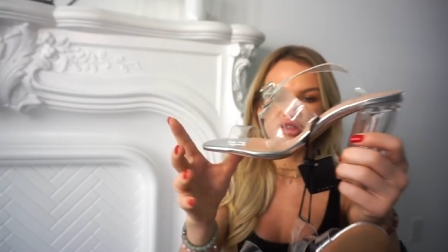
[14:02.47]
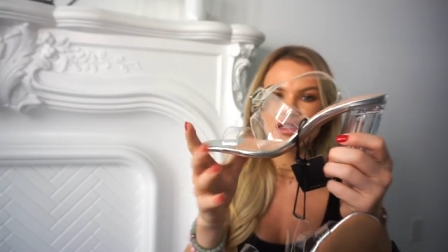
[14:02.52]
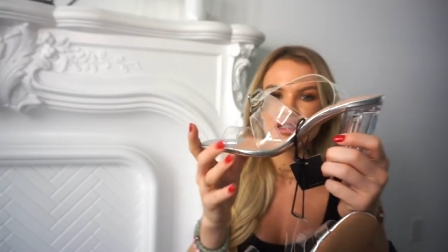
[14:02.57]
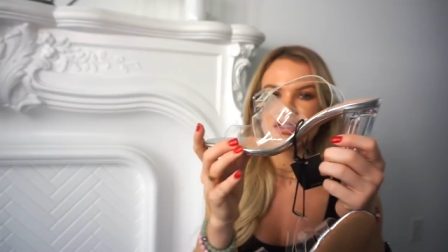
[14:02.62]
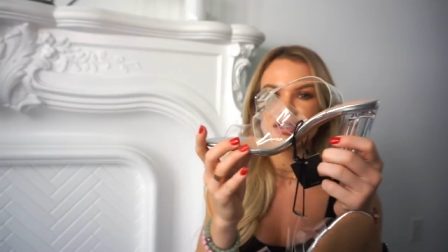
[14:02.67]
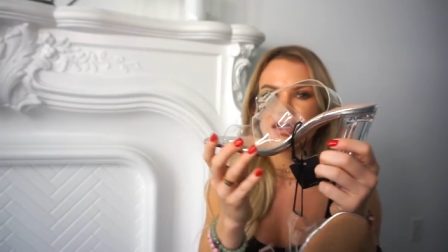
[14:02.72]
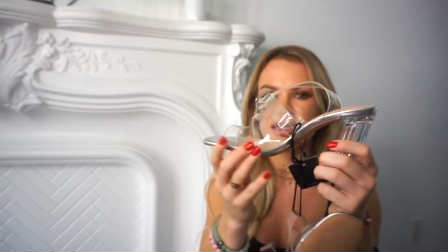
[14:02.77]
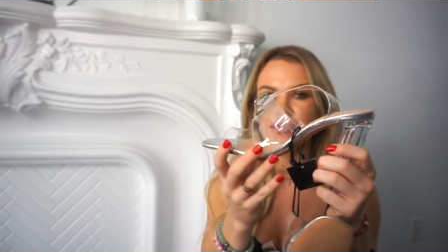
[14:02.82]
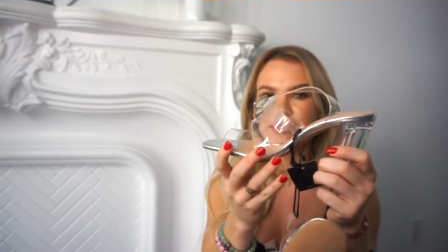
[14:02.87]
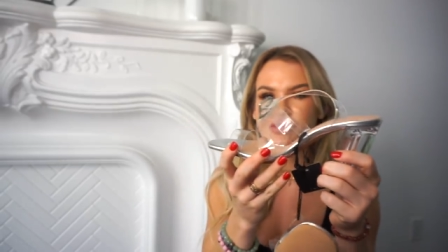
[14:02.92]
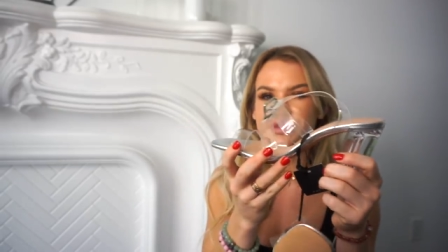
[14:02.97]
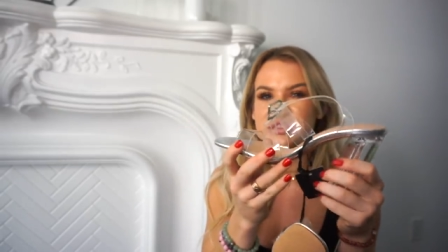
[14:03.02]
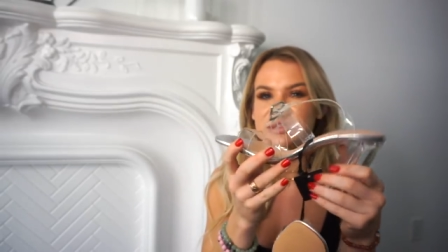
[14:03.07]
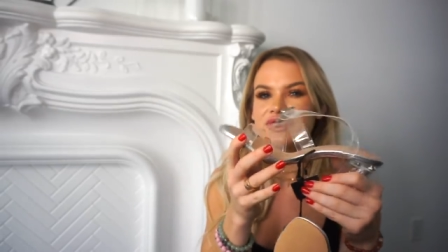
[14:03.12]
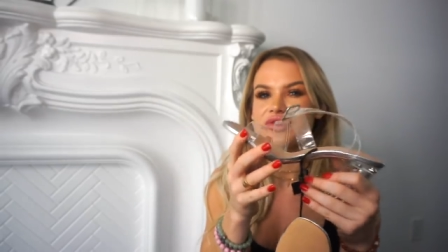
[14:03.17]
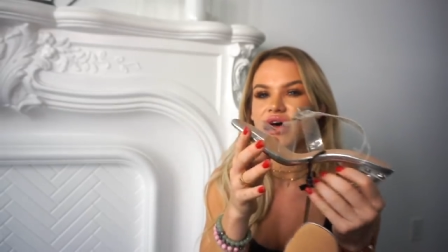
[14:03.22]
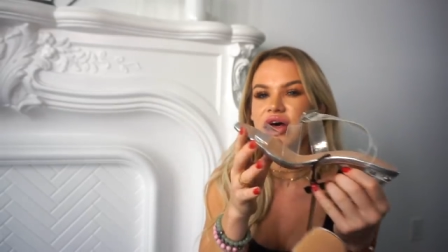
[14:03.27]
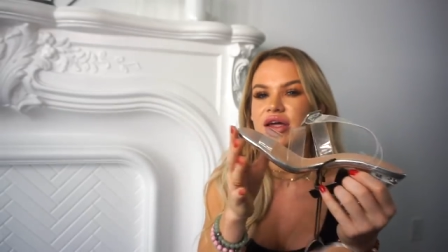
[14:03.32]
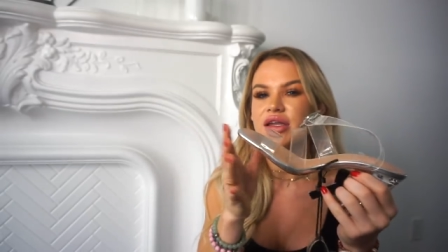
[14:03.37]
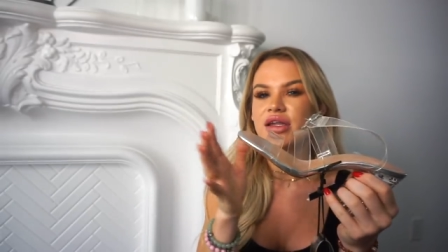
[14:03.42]
detailing, which is
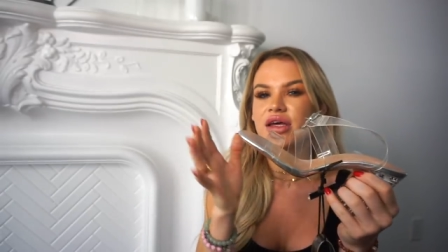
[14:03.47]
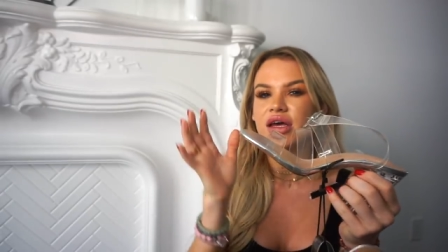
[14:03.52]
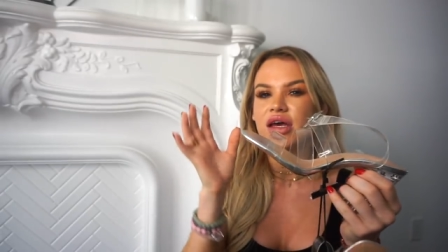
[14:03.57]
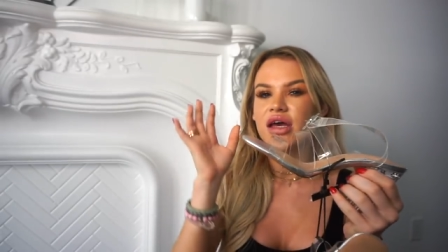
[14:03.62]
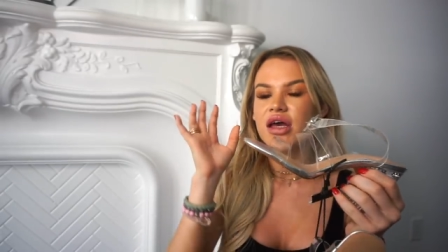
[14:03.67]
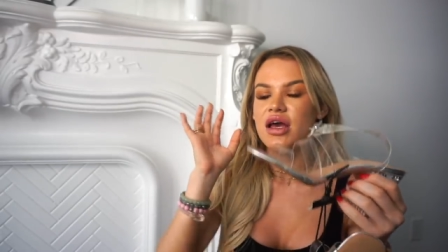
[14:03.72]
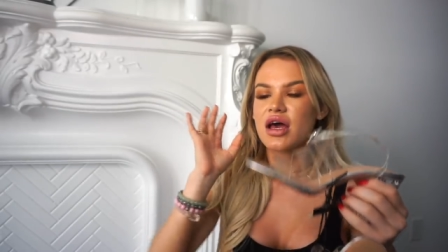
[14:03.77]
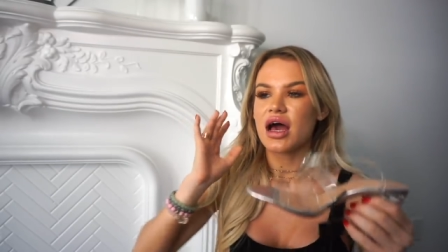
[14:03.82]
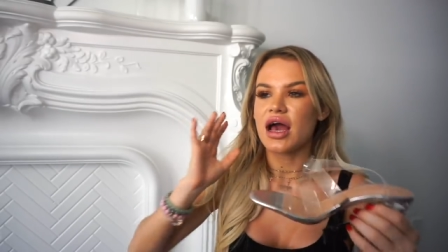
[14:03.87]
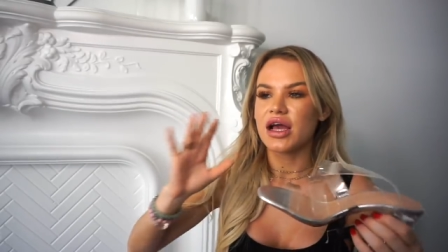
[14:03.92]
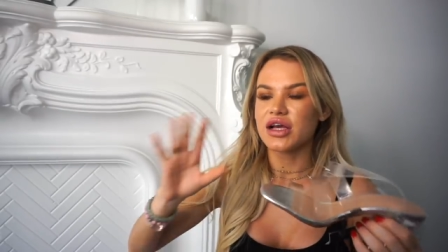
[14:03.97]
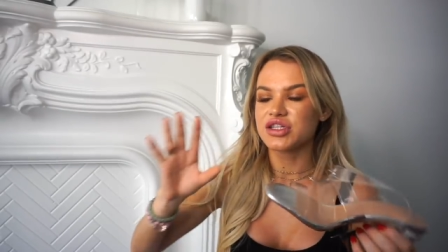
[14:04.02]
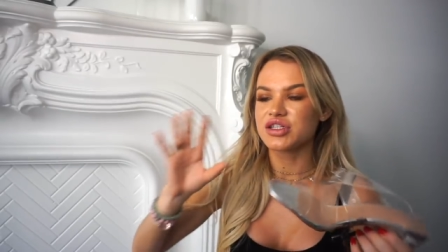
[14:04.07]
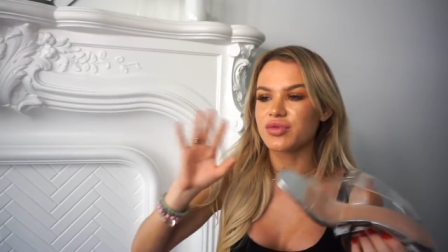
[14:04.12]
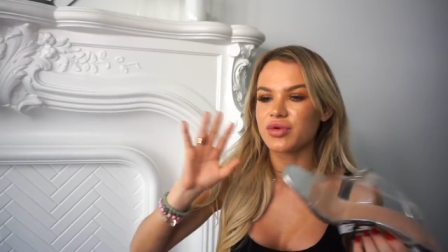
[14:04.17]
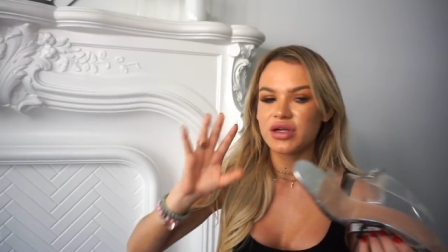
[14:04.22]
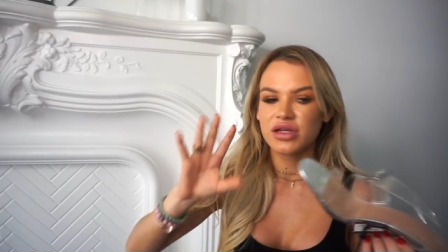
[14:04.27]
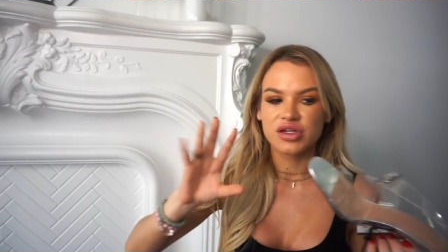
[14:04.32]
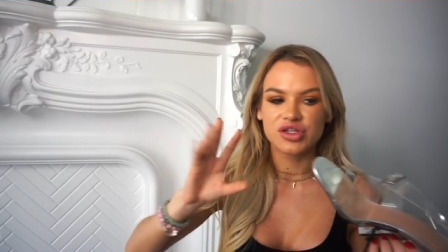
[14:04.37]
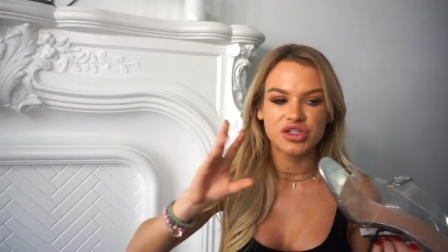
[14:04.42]
fun. I
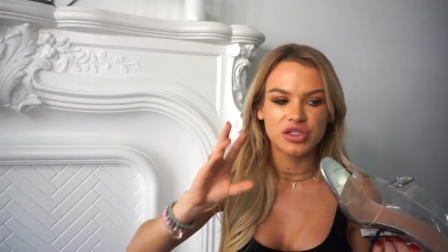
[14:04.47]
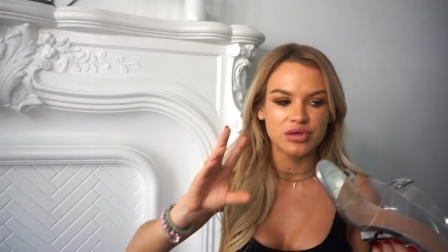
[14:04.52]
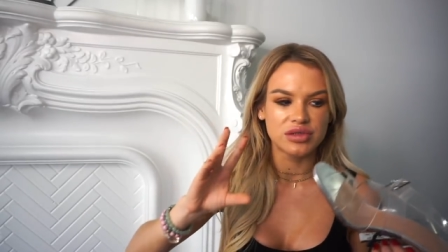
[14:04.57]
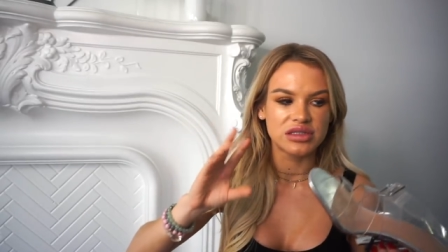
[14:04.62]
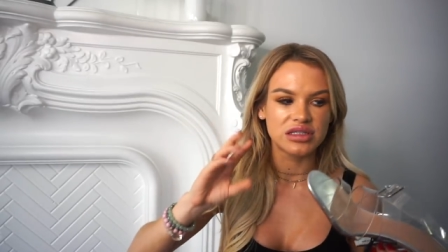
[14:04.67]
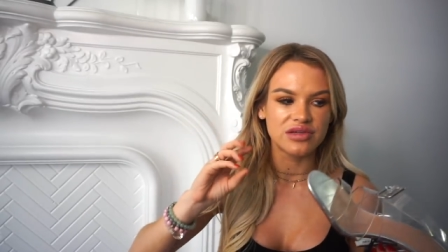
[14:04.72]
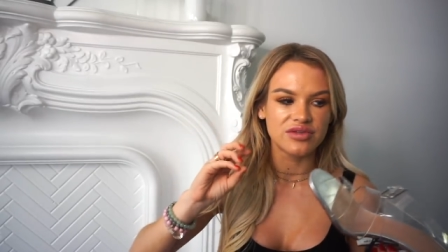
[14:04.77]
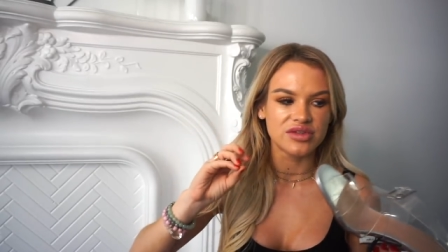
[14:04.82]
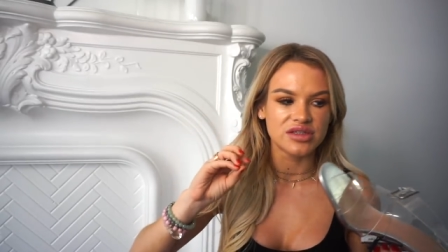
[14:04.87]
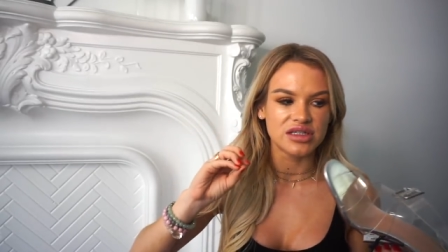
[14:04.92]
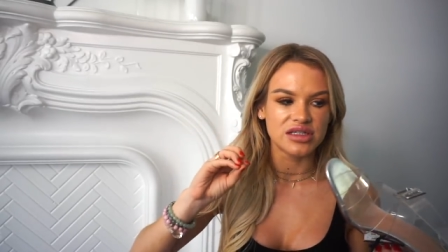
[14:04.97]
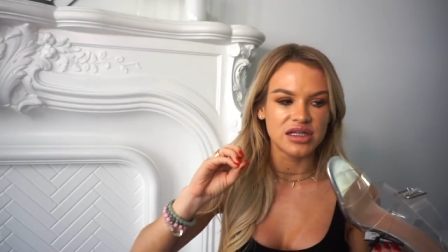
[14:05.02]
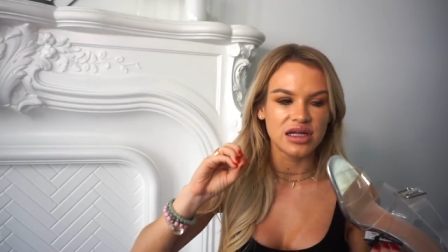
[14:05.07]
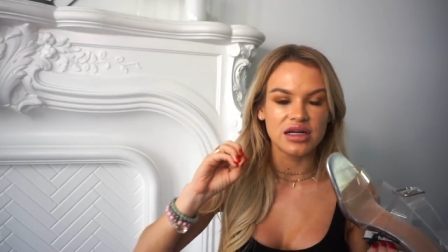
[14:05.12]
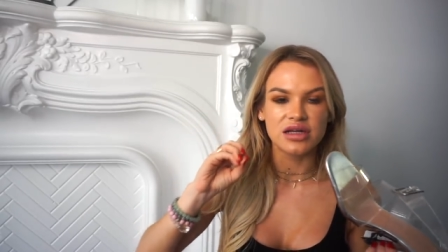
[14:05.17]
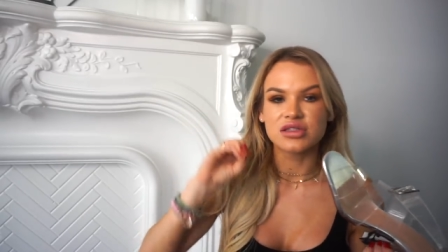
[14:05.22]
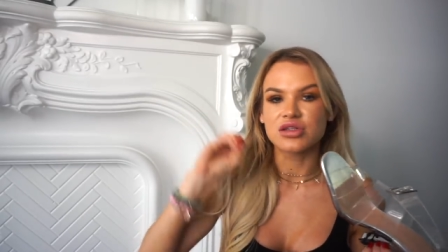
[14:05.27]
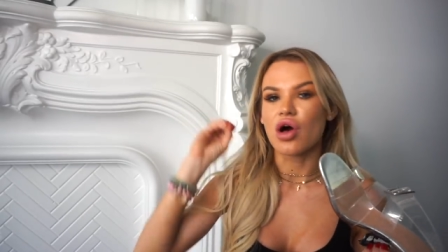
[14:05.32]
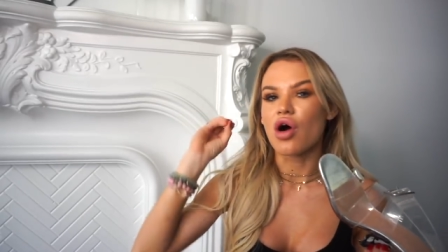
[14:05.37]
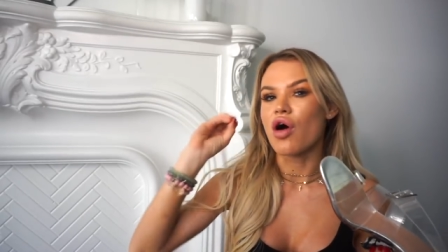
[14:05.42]
actually wanted a shoe with silver
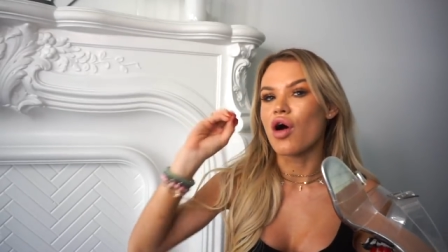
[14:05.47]
detailing because